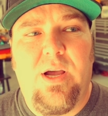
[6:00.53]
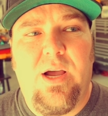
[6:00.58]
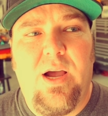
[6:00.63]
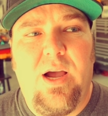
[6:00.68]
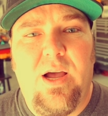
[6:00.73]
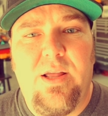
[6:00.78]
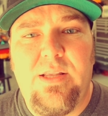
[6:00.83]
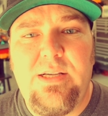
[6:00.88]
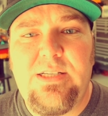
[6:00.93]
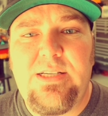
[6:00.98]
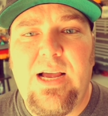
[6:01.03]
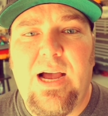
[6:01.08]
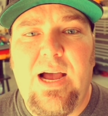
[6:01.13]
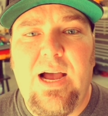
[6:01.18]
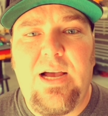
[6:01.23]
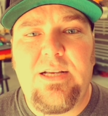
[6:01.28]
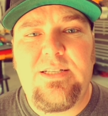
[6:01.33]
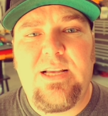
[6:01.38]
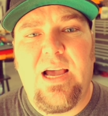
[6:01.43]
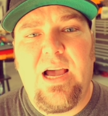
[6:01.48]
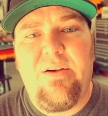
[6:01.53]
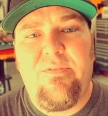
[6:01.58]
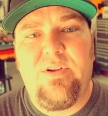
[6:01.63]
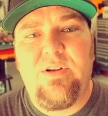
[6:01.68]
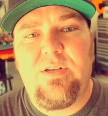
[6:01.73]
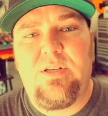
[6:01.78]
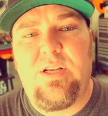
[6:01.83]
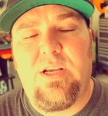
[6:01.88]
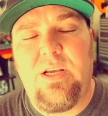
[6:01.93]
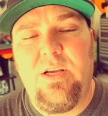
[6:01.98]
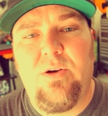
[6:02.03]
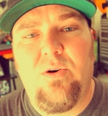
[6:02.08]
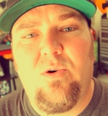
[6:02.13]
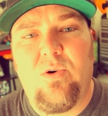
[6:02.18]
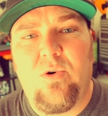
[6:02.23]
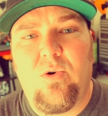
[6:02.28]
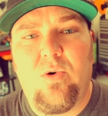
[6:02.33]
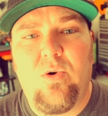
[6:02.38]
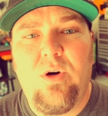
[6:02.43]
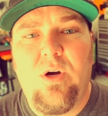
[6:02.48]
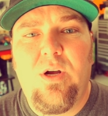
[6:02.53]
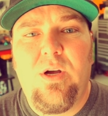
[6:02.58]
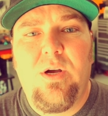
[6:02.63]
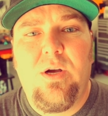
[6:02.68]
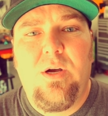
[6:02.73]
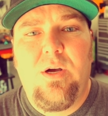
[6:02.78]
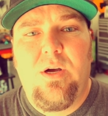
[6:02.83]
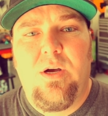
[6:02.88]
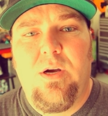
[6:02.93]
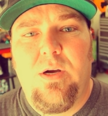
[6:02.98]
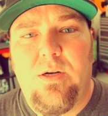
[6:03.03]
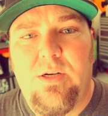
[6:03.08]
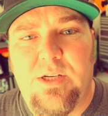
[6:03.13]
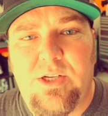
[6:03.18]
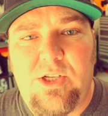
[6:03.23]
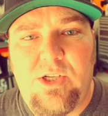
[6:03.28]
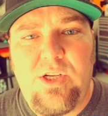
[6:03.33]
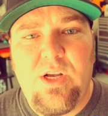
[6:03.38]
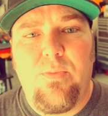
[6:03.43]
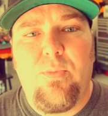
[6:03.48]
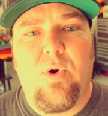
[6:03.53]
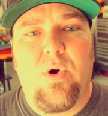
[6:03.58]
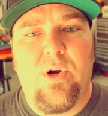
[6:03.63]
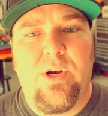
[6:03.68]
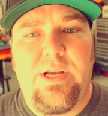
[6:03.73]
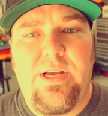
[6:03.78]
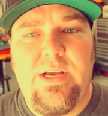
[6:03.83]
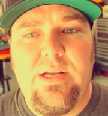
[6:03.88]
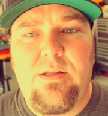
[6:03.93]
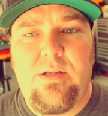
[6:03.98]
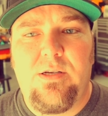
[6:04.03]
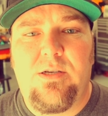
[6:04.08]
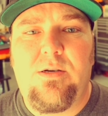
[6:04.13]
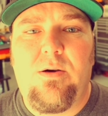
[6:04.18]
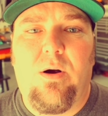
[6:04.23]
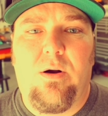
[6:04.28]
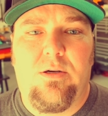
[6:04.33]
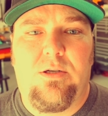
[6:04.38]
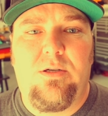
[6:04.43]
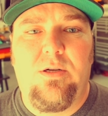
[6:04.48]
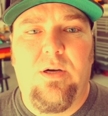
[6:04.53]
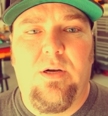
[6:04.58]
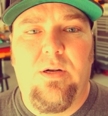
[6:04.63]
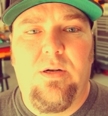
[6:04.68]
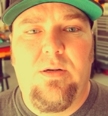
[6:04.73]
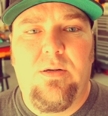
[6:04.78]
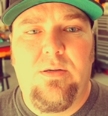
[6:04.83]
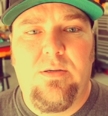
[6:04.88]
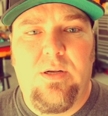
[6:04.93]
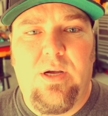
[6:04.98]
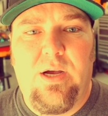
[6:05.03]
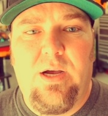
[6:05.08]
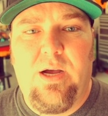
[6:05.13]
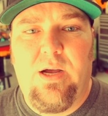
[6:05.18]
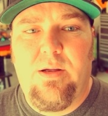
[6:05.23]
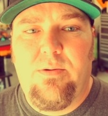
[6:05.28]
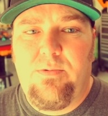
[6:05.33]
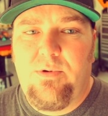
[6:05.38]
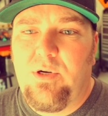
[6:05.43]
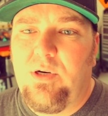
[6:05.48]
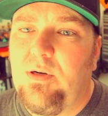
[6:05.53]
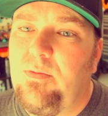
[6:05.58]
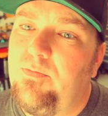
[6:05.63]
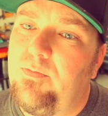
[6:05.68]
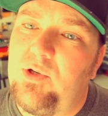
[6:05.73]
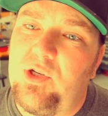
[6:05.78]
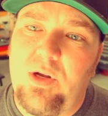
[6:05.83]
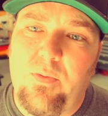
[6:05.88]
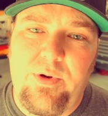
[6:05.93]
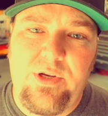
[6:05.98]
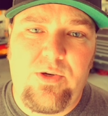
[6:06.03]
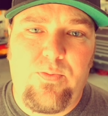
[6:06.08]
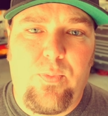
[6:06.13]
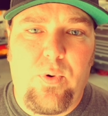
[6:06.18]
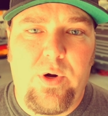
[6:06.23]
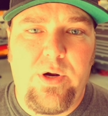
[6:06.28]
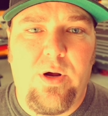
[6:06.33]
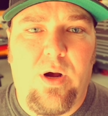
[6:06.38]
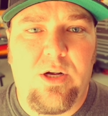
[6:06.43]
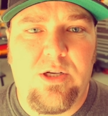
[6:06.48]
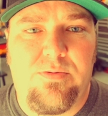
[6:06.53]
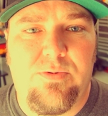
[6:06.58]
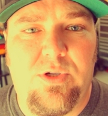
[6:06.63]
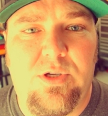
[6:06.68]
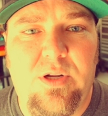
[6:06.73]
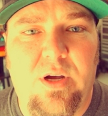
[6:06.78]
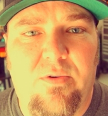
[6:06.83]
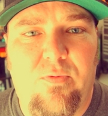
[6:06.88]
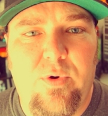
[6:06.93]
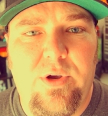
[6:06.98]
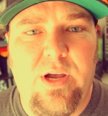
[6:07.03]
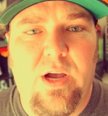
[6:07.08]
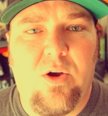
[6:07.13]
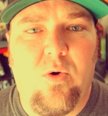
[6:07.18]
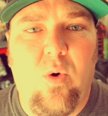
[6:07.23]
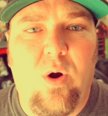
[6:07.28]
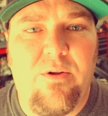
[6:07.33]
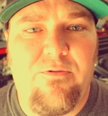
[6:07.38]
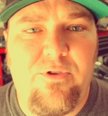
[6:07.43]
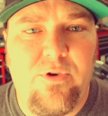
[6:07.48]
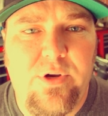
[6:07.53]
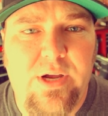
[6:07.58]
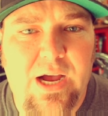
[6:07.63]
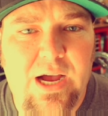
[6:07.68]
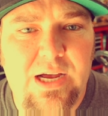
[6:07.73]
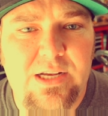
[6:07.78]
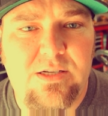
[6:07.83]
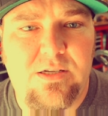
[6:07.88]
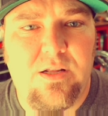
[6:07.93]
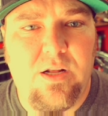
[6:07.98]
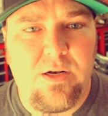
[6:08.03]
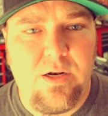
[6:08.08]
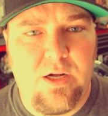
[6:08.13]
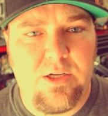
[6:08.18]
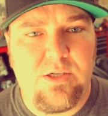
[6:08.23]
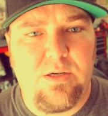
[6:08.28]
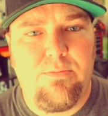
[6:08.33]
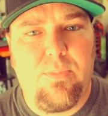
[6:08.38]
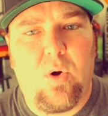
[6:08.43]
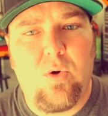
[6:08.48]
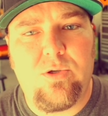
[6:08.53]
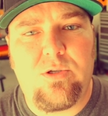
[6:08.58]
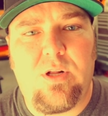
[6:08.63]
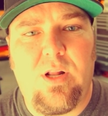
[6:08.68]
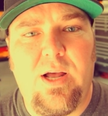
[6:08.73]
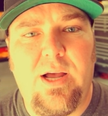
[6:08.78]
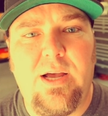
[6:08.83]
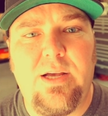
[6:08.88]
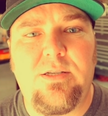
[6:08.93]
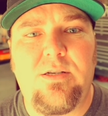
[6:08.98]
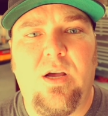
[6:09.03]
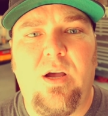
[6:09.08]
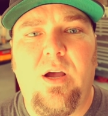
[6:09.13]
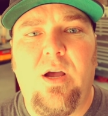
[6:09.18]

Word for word: Uh, these guys have until December to get these carts done. Uh, it's gonna be some pretty awesome stuff. We got quite a few guys in the nuts and bolts class,